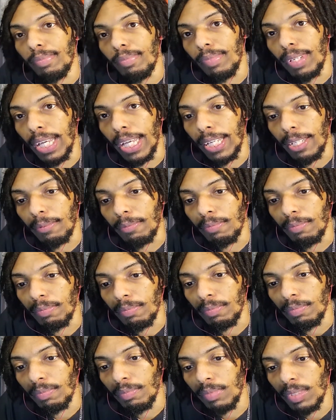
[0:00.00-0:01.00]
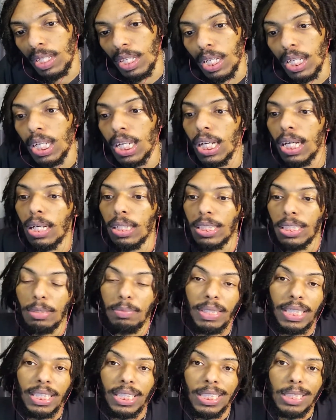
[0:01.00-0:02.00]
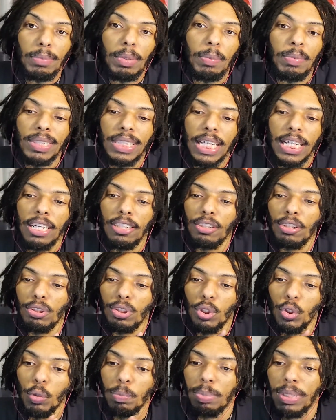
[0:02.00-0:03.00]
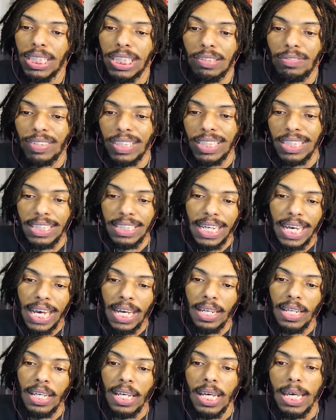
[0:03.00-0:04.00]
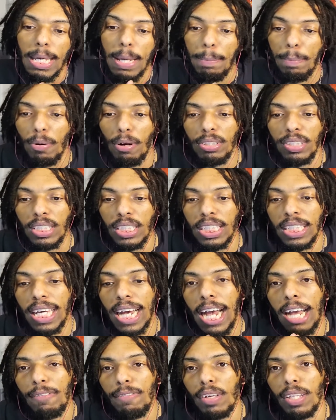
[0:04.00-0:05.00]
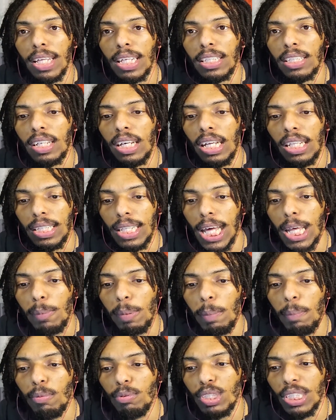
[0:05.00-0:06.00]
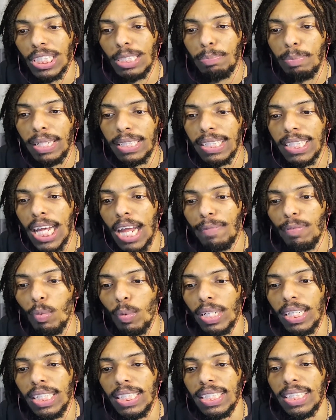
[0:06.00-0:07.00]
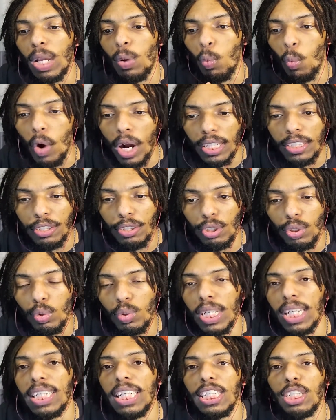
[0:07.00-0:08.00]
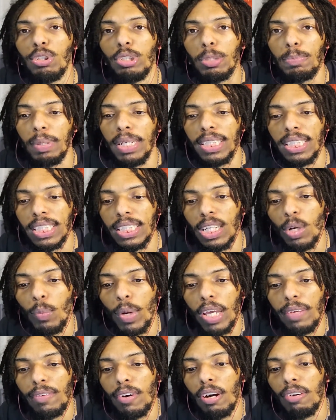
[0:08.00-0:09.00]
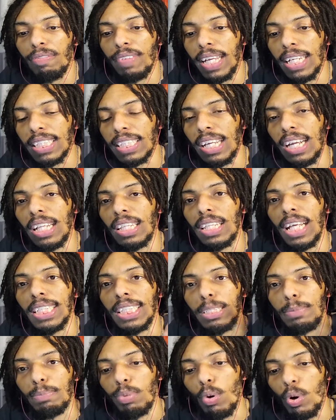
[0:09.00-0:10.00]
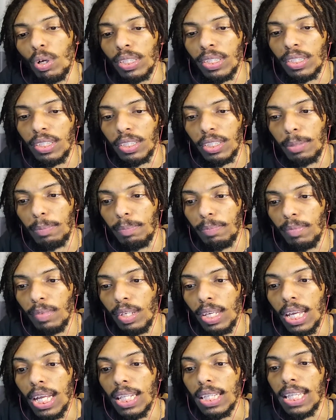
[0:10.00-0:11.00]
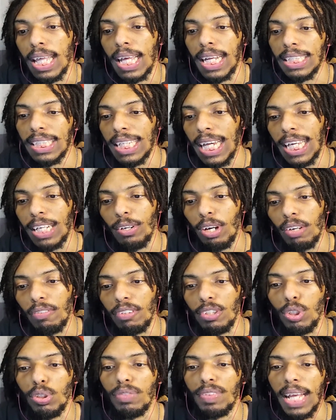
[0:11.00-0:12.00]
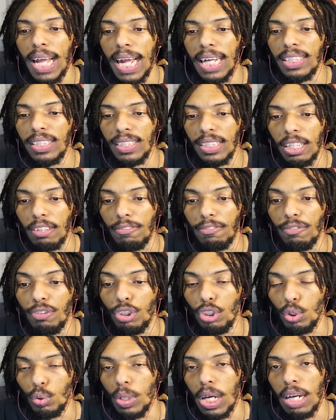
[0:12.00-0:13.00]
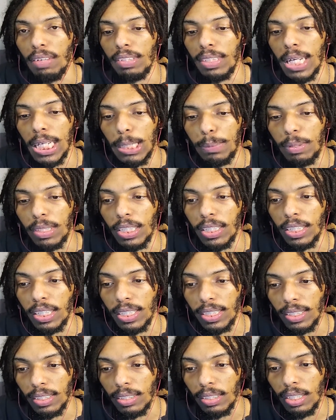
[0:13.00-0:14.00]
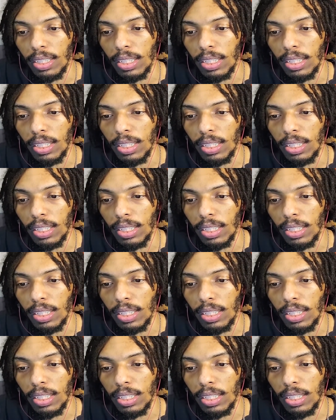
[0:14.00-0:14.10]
Hey. To me, some people say that they're too busy for this and that. And personally, I feel like a lot of people just make time for what it is they want to do and then use busy to wave off things that are less important to them. That aside, however, you have to ask yourself, do you have the time to put into this?